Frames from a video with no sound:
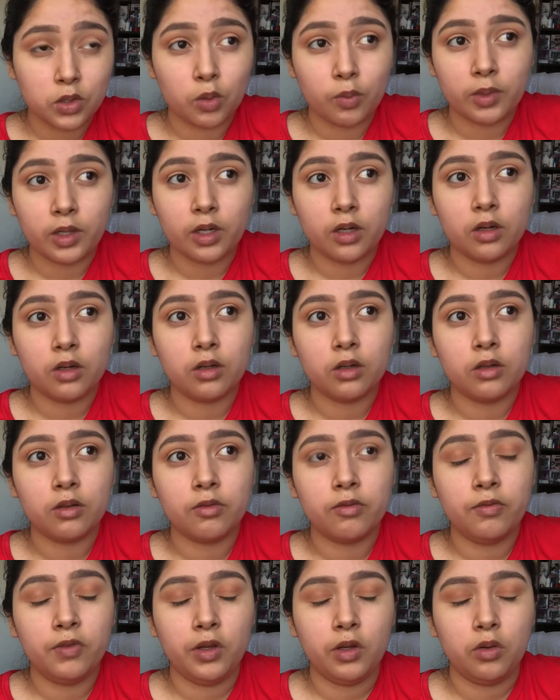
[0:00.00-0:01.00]
nobody to
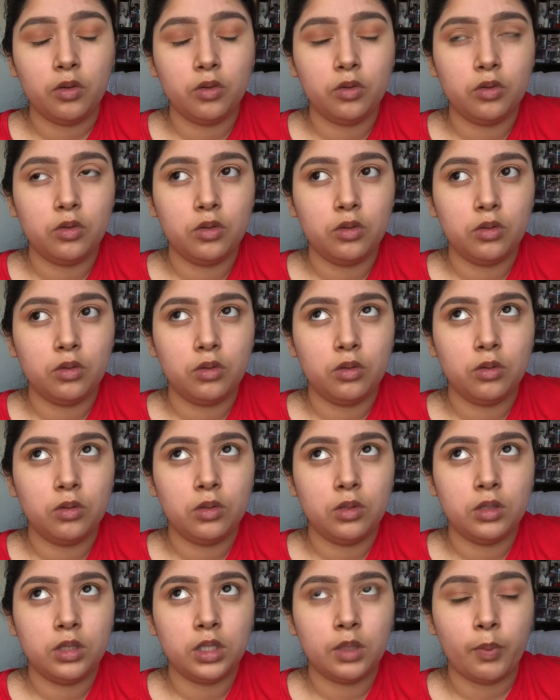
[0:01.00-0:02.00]
feel
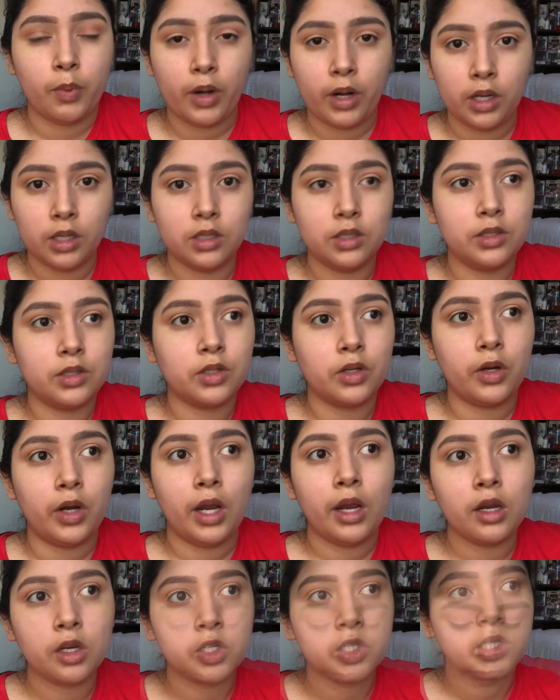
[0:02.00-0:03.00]
depressed or
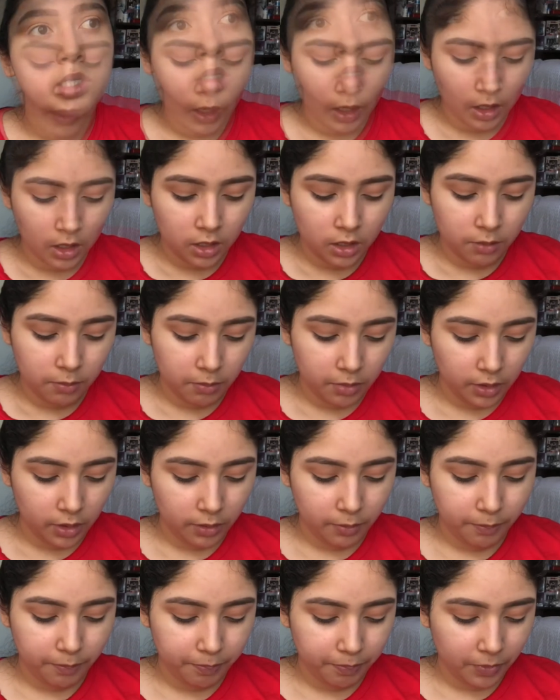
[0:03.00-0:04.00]
anxious. But
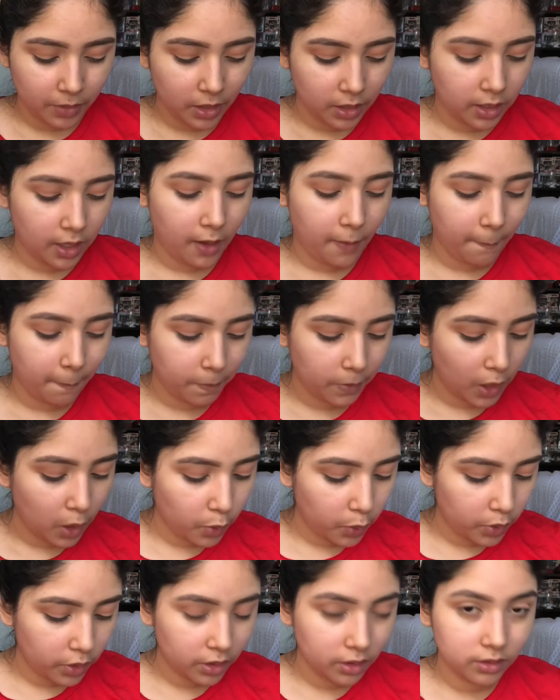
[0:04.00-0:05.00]
yeah,
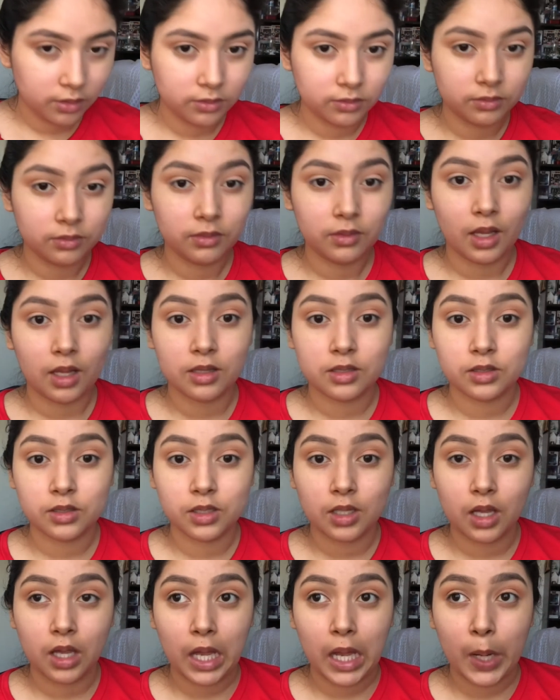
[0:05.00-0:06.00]
that's
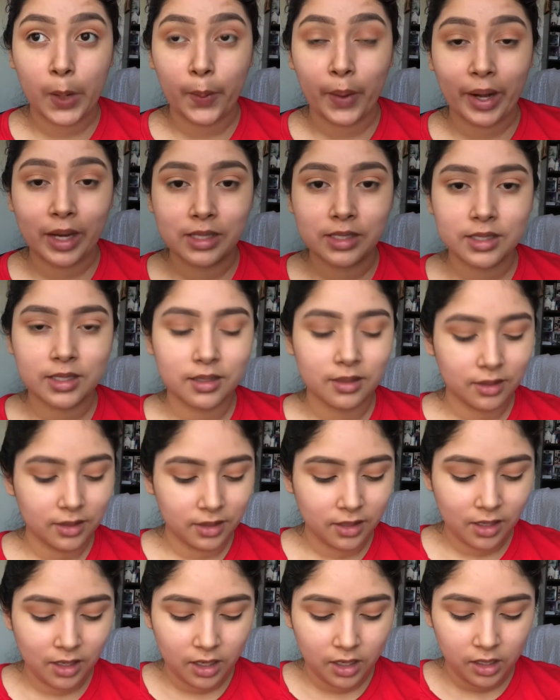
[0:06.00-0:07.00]
a rant.
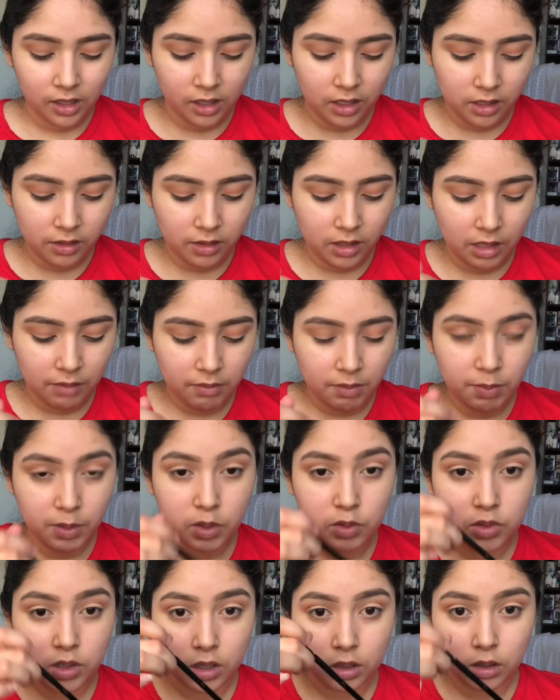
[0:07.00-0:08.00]
And then I'm gonna be
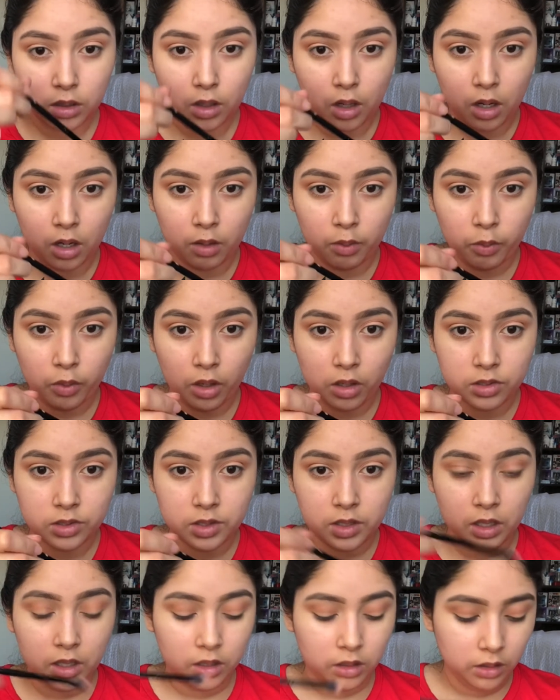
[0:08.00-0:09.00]
using raw
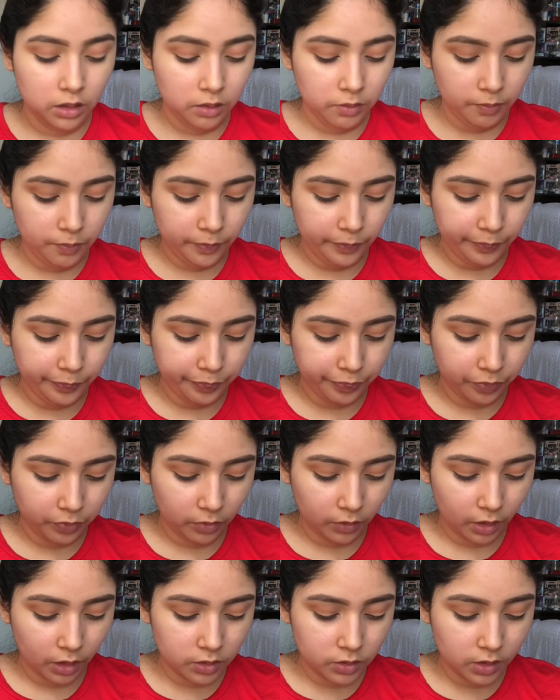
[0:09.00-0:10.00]
sienna.
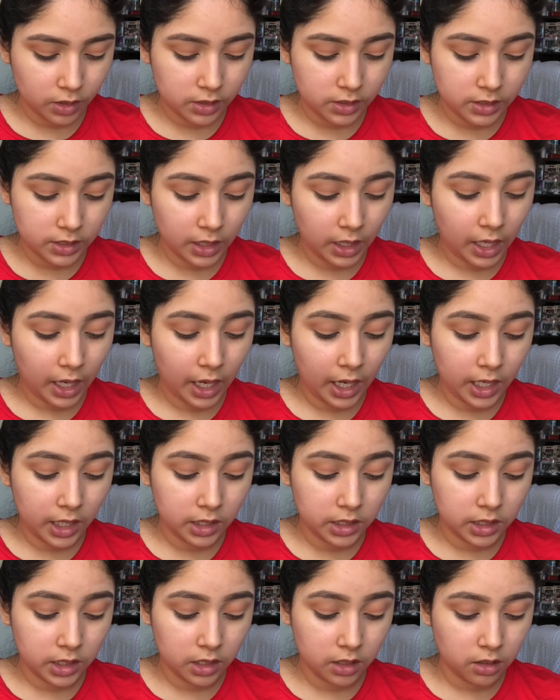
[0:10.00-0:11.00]
As you can see, I
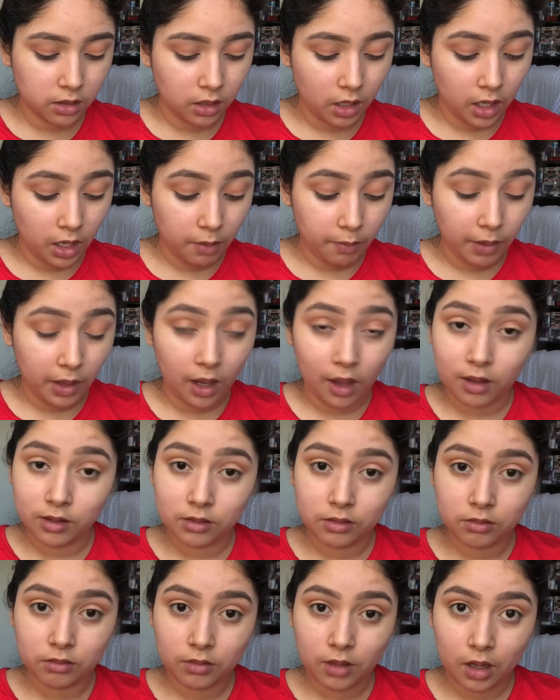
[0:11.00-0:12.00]
did hit
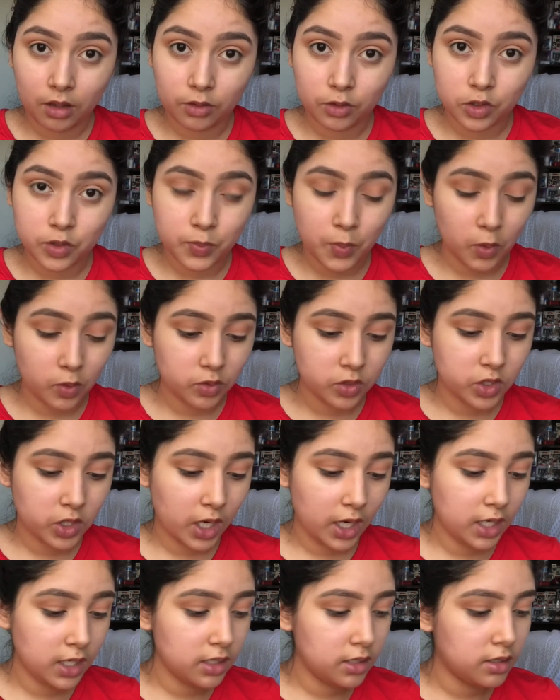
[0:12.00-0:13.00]
pan on those both
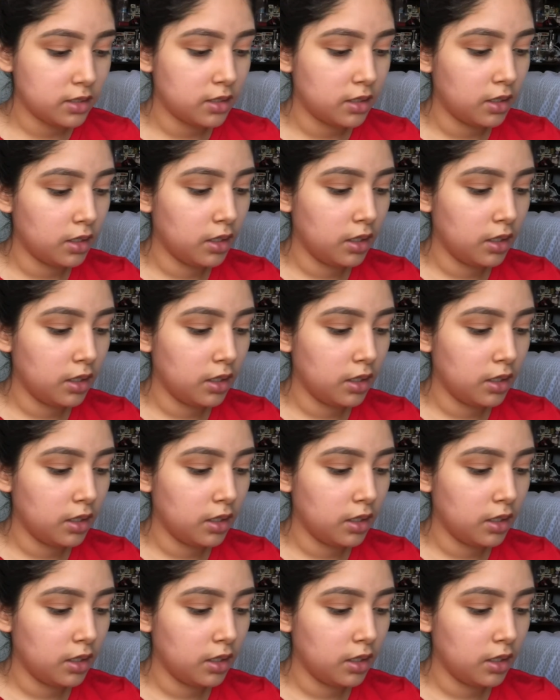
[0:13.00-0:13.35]
shades,